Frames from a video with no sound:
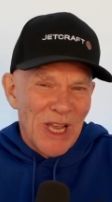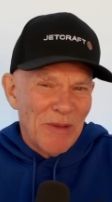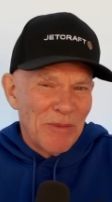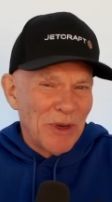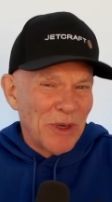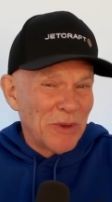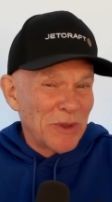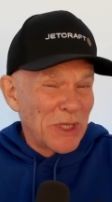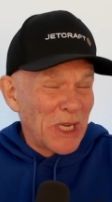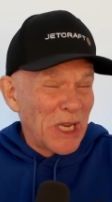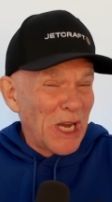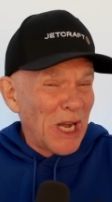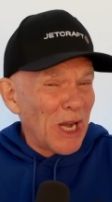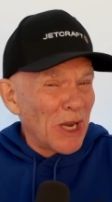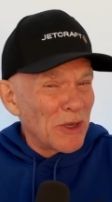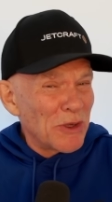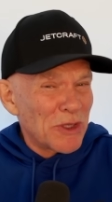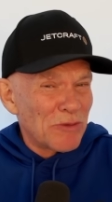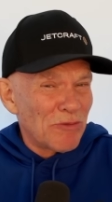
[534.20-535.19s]
but it was a
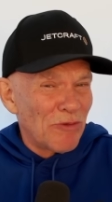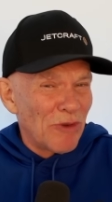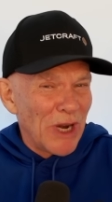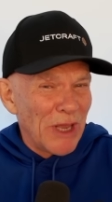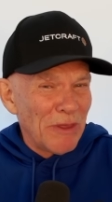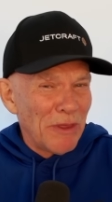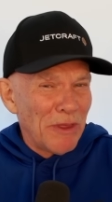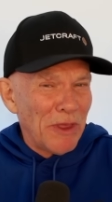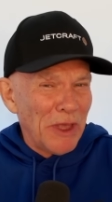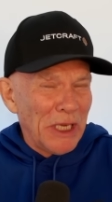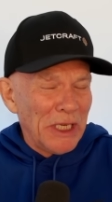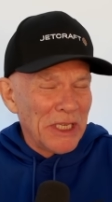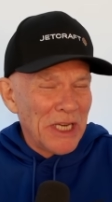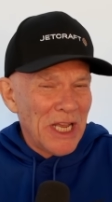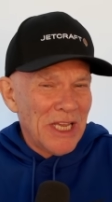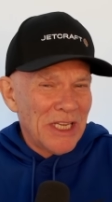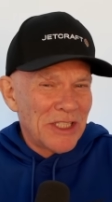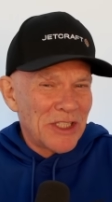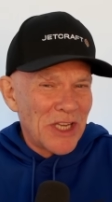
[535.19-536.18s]
close run thing.
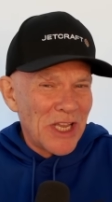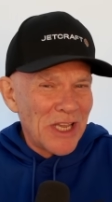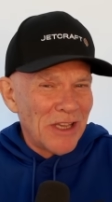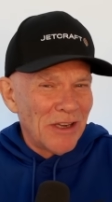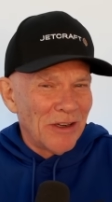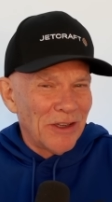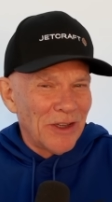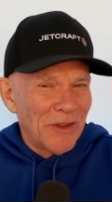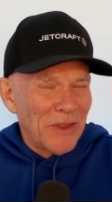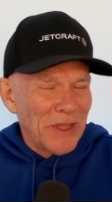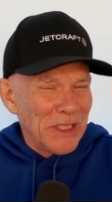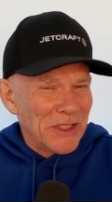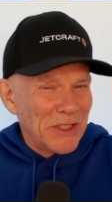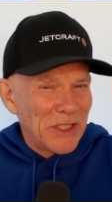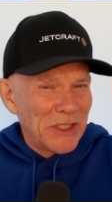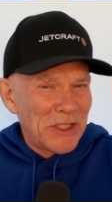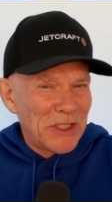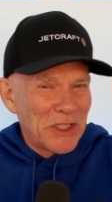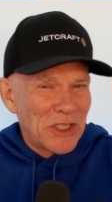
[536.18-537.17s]
Take a look at this.
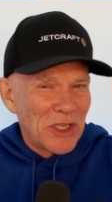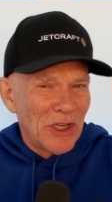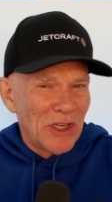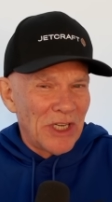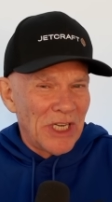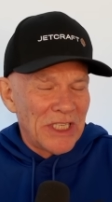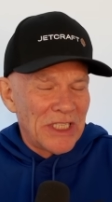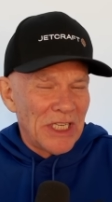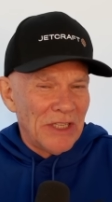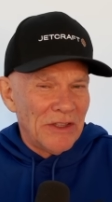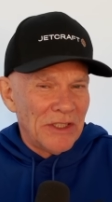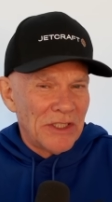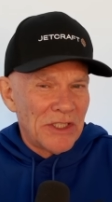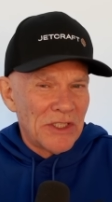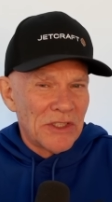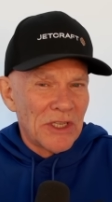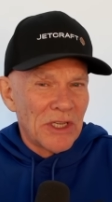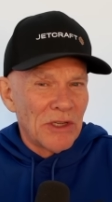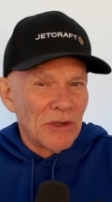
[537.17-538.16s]
This is turn eighteen. This
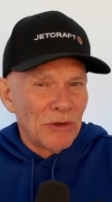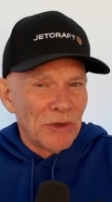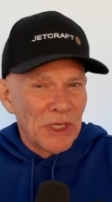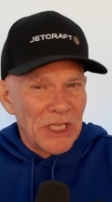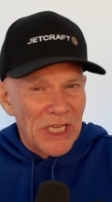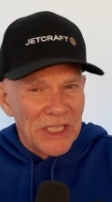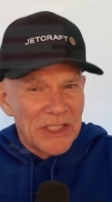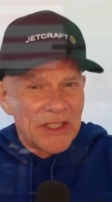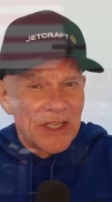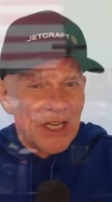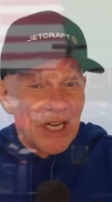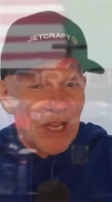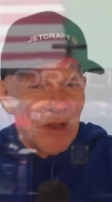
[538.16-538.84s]
is the corner yesterday